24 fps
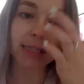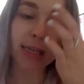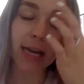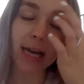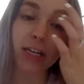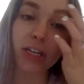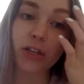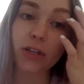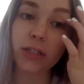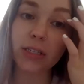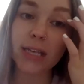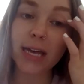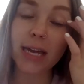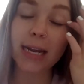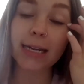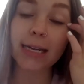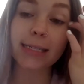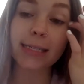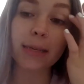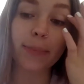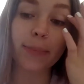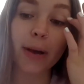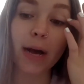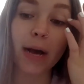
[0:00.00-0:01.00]
like you said,
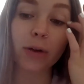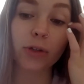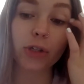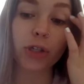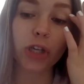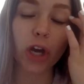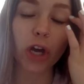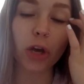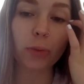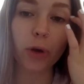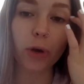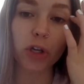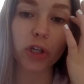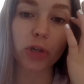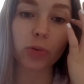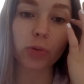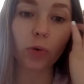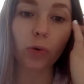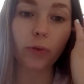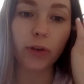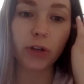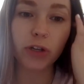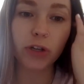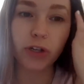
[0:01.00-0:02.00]
it's about so much
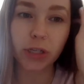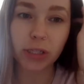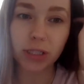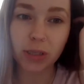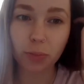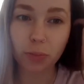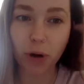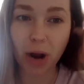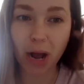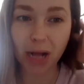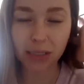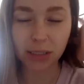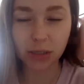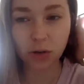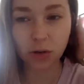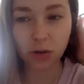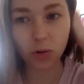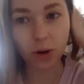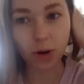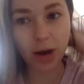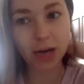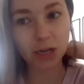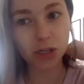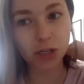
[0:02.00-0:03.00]
more than just the
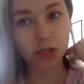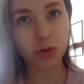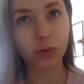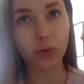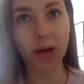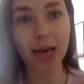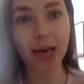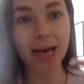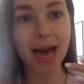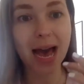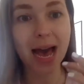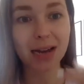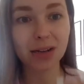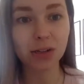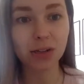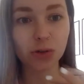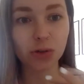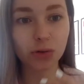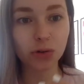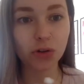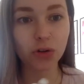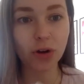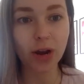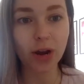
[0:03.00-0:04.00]
practical, actual, like hands
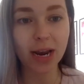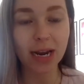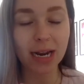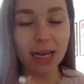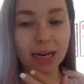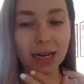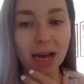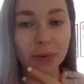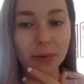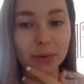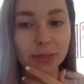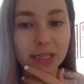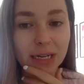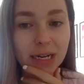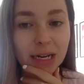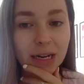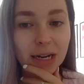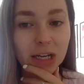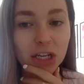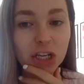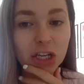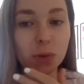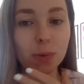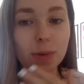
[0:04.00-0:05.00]
on training now, isn't it?
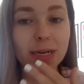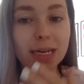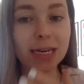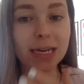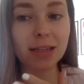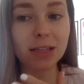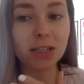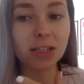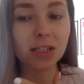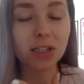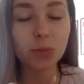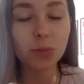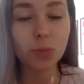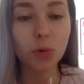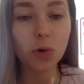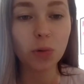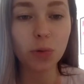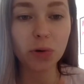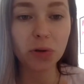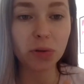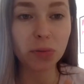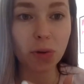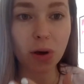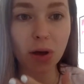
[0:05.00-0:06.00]
Like, you need the
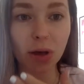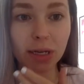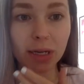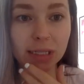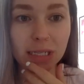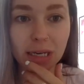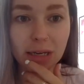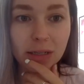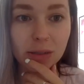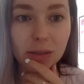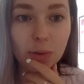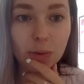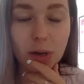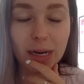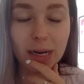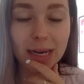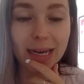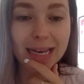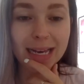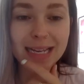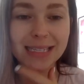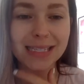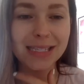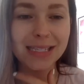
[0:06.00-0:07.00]
support with marketing as well. Like,
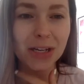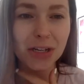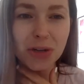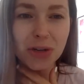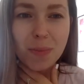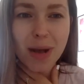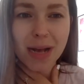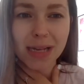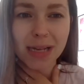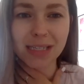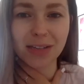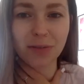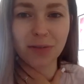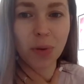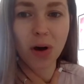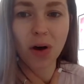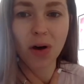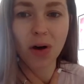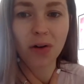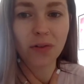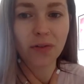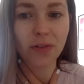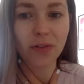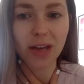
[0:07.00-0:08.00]
it's such a massive
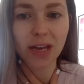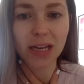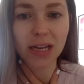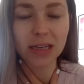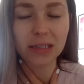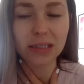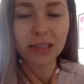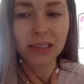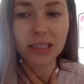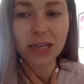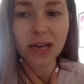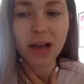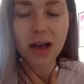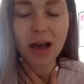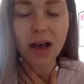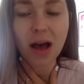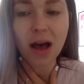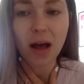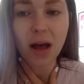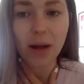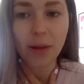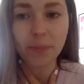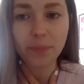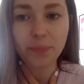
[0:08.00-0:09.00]
part of it.
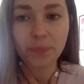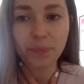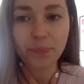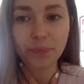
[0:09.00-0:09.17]
Um, but you um,